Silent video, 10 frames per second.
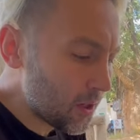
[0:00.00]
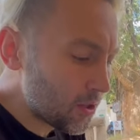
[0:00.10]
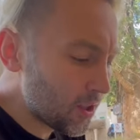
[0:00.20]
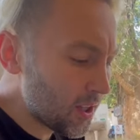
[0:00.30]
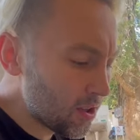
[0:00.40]

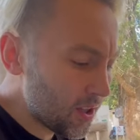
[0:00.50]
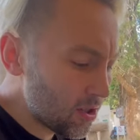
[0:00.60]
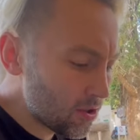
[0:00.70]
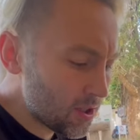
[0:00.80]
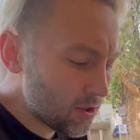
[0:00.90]
Do they
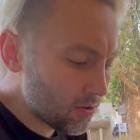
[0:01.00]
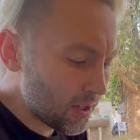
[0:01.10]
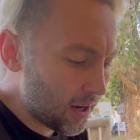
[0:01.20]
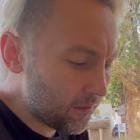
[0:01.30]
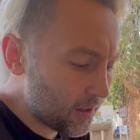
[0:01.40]
usually don't
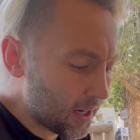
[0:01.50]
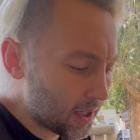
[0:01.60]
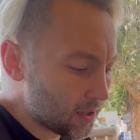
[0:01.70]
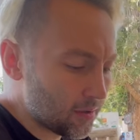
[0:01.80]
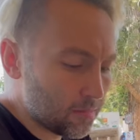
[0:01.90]
have like?
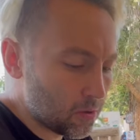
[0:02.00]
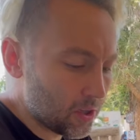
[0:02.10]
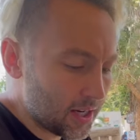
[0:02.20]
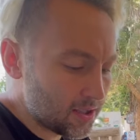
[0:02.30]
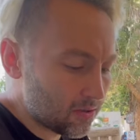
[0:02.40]
You
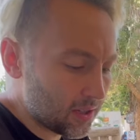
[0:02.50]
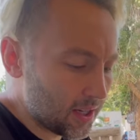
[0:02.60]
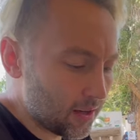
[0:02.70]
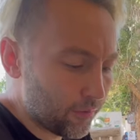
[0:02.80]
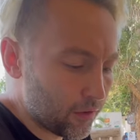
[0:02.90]
guys don't
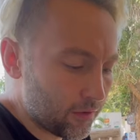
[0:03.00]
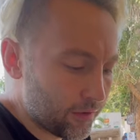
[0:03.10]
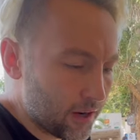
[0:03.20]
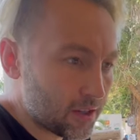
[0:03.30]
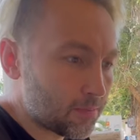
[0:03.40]
eat food
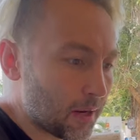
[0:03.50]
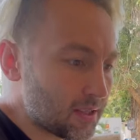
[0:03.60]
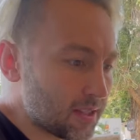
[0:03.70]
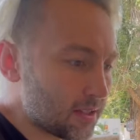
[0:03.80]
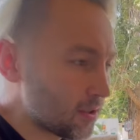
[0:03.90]
very
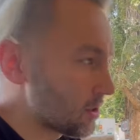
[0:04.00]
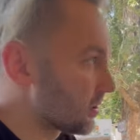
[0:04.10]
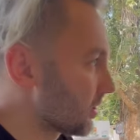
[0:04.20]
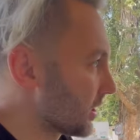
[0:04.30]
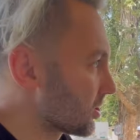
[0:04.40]
spicy, do you?
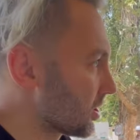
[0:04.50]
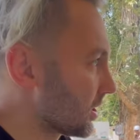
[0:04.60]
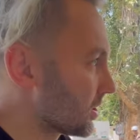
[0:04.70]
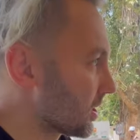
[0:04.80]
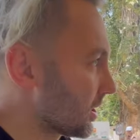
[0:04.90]
Like
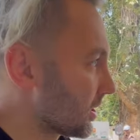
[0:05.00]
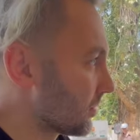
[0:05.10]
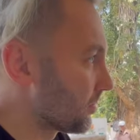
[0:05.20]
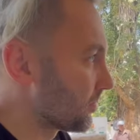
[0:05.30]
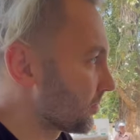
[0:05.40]
chili.
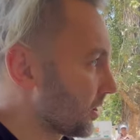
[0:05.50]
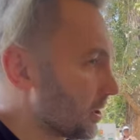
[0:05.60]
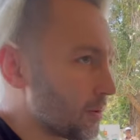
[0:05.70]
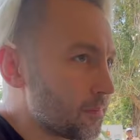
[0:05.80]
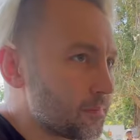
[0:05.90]
No.